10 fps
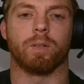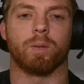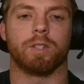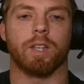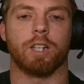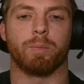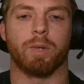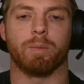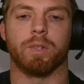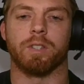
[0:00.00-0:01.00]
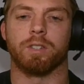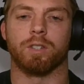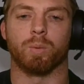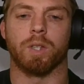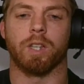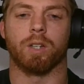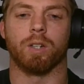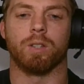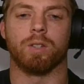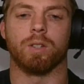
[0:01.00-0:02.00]
watched the anime, but this is where they go
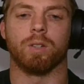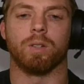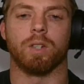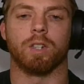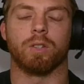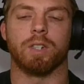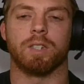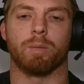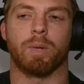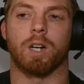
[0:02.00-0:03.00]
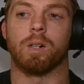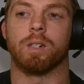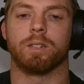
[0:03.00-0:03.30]
to increase their power.